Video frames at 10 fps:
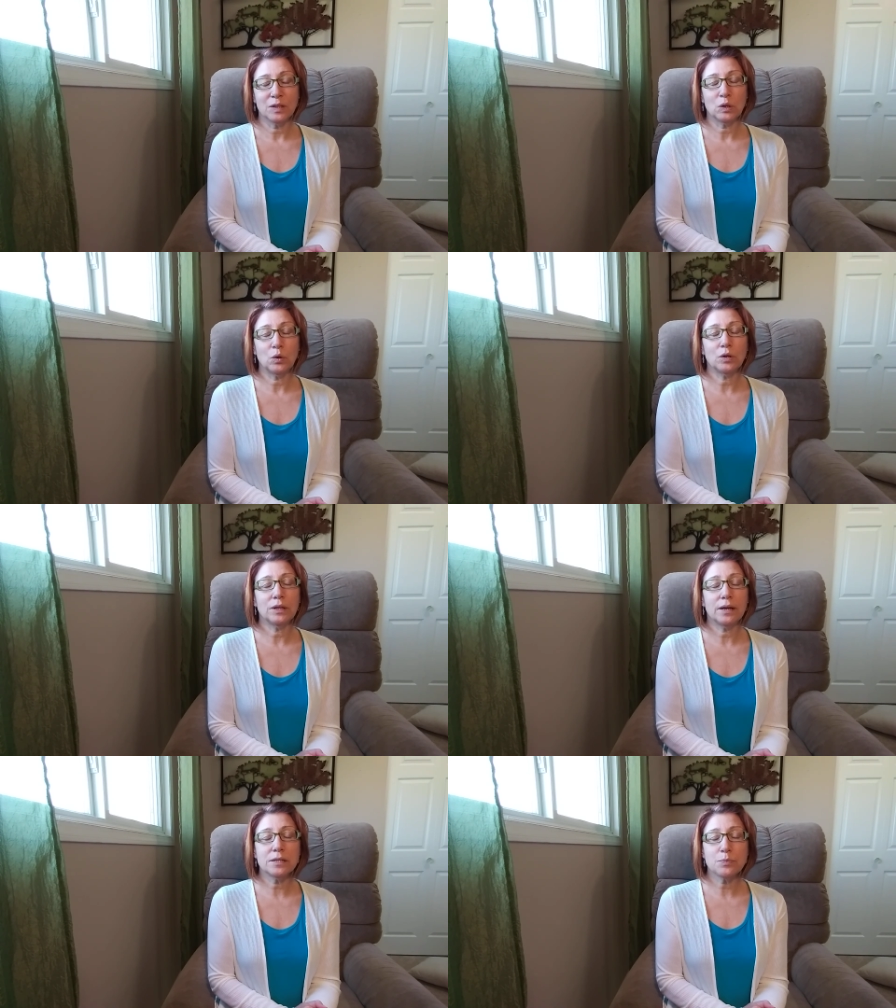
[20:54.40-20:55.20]
Lord,
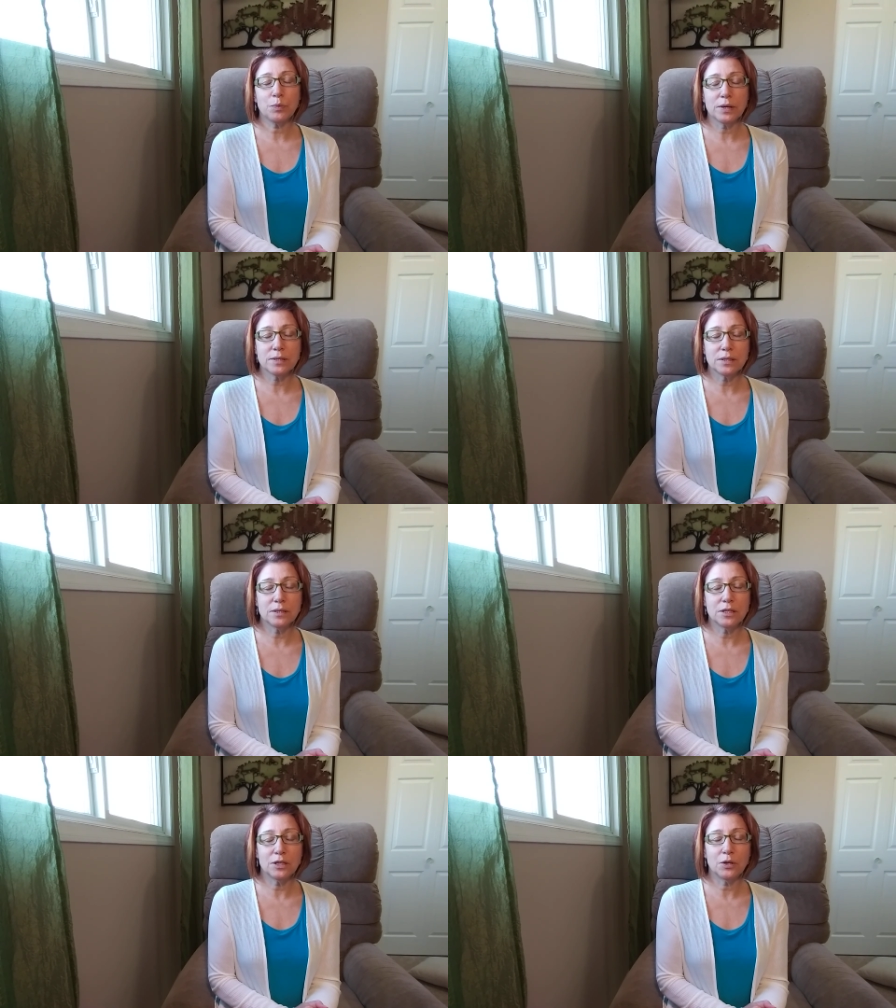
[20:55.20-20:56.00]
let us press
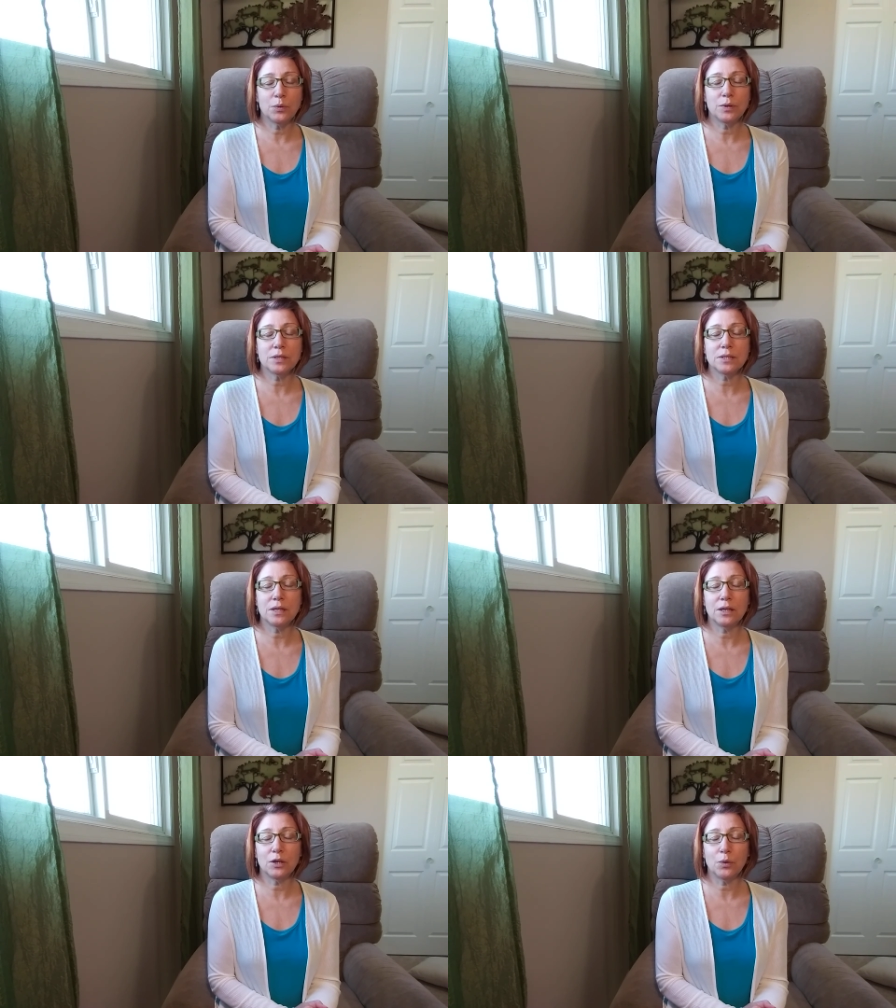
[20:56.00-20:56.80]
into you and
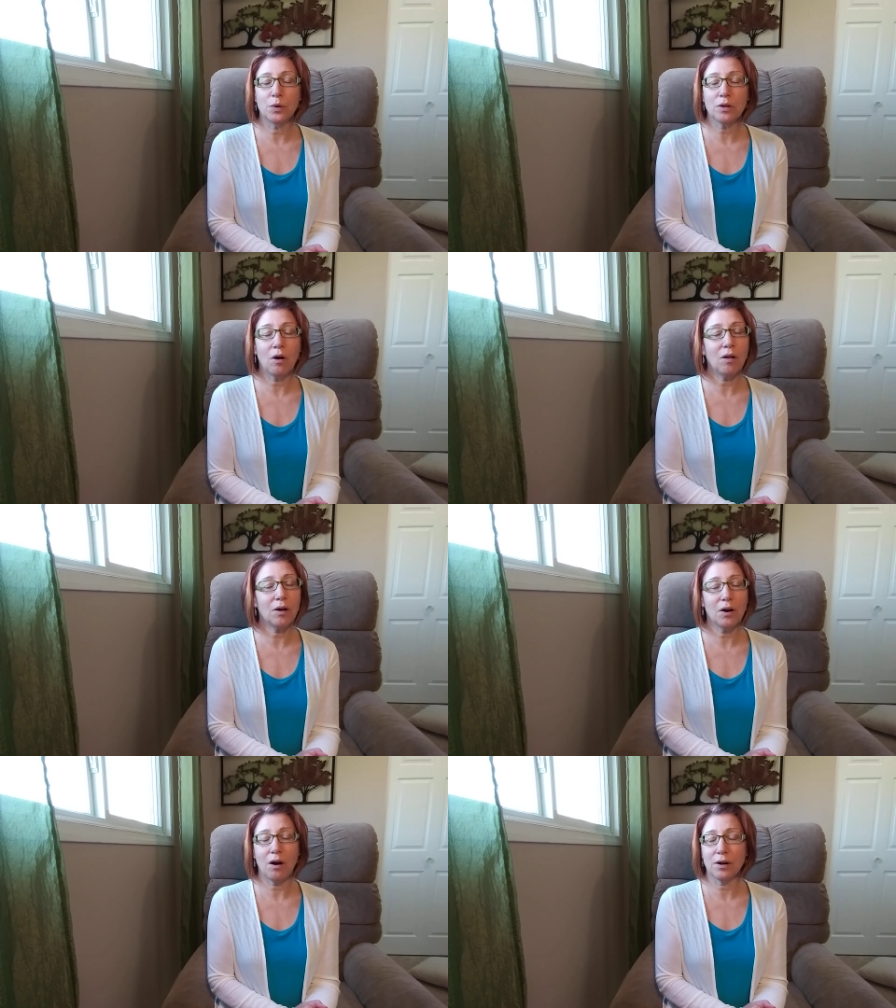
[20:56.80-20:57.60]
seek you with all
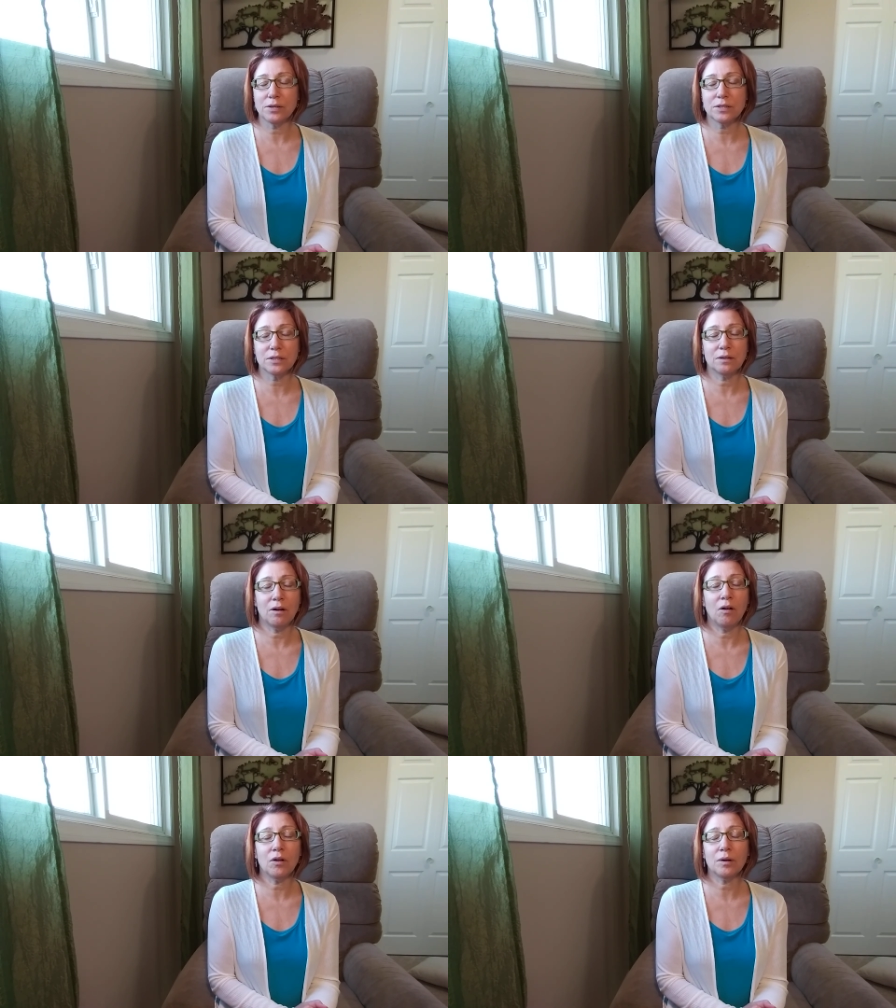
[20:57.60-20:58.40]
our hearts,
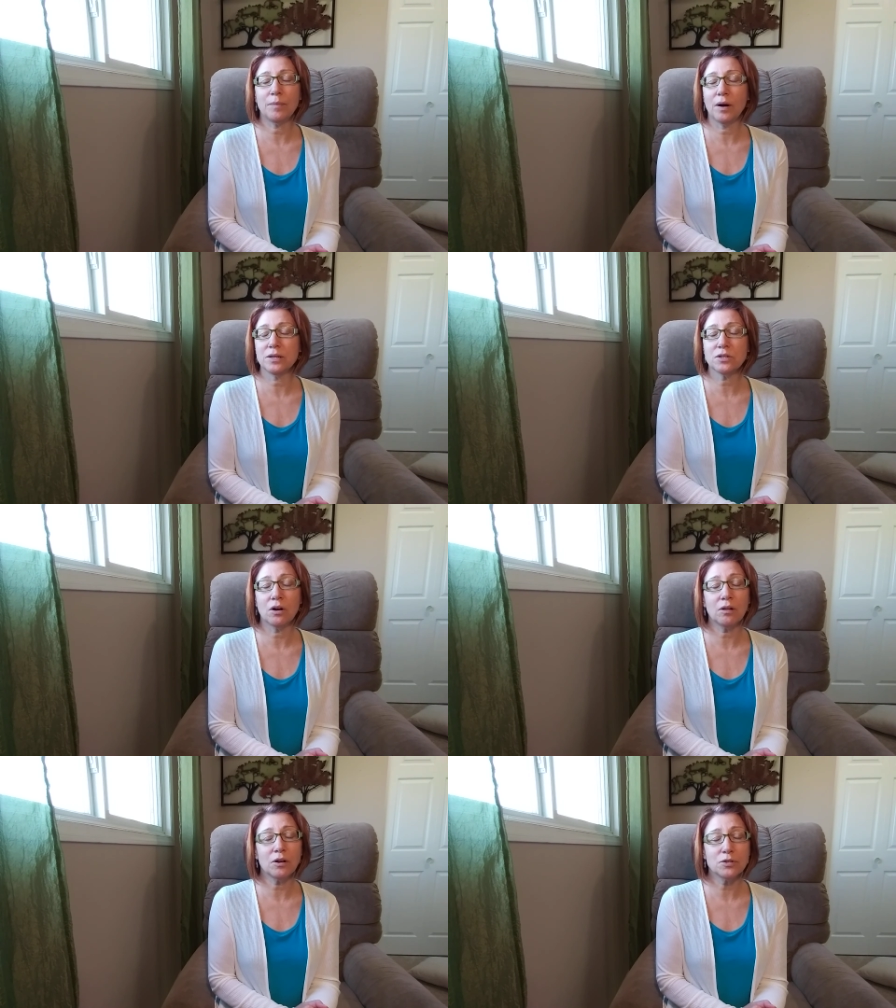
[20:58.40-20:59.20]
all our minds,
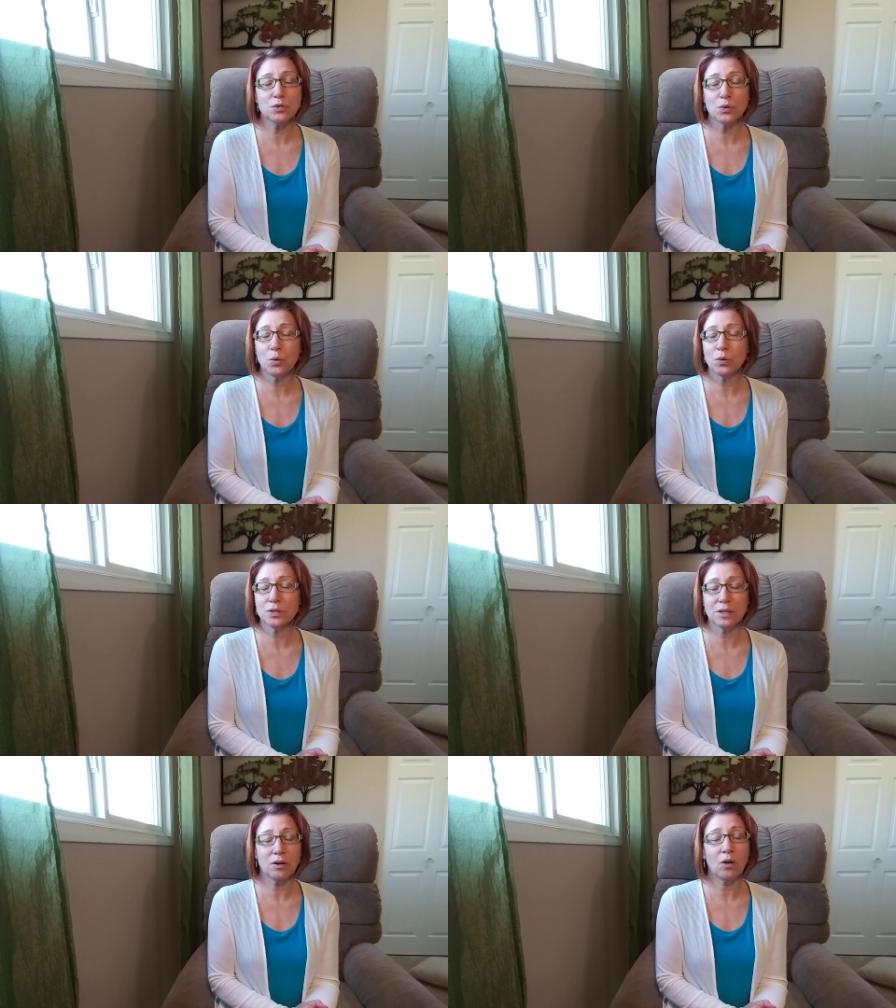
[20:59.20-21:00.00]
all our
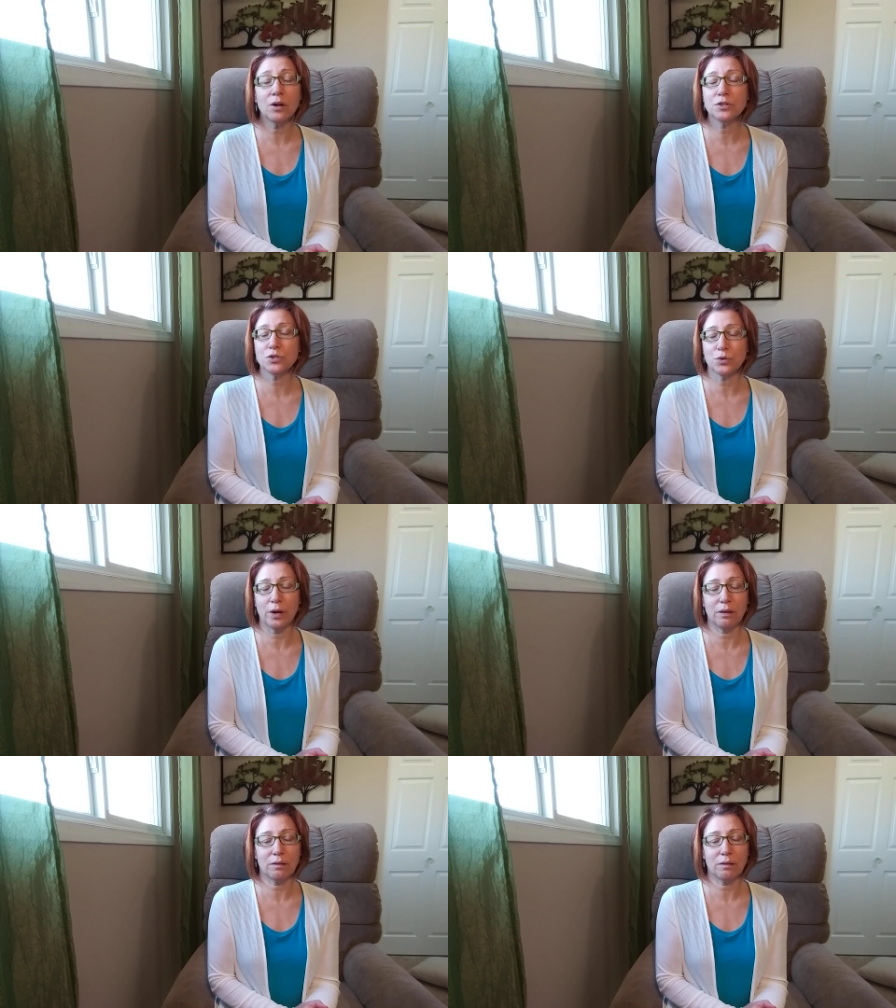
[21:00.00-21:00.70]
souls, and all our strength.